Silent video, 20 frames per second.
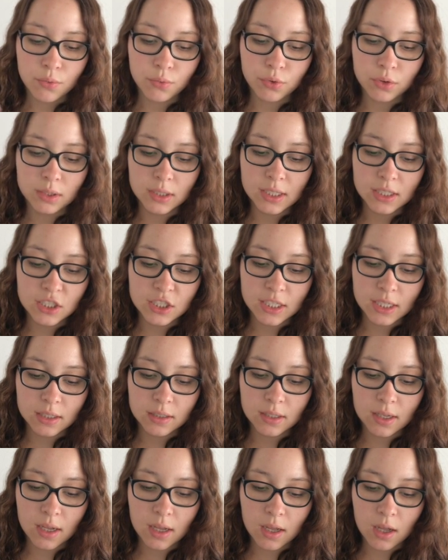from the
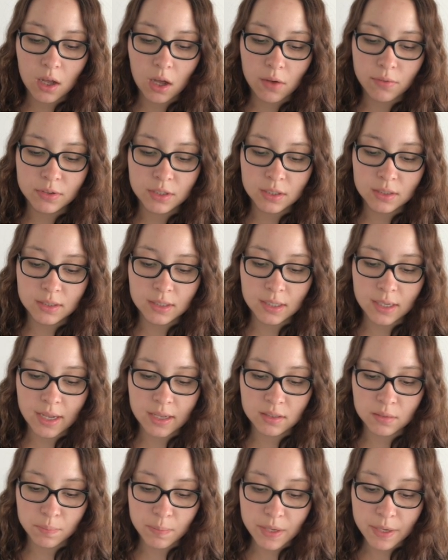agenda of the
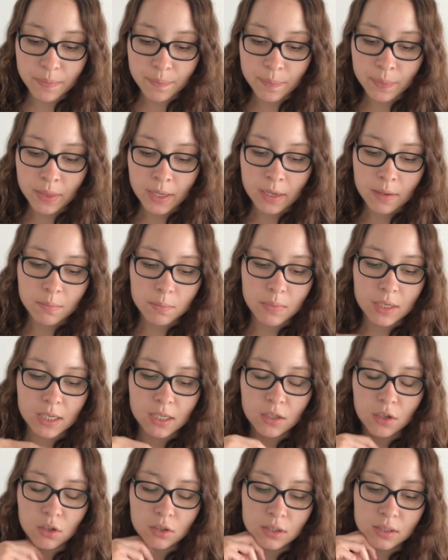GSP
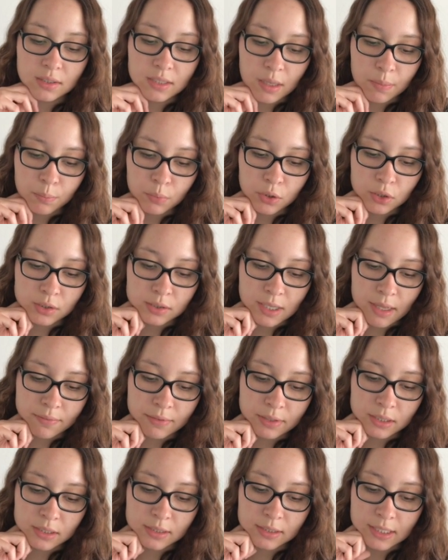meeting on December
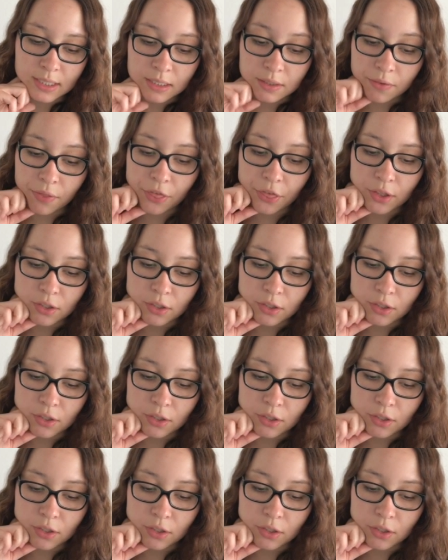17,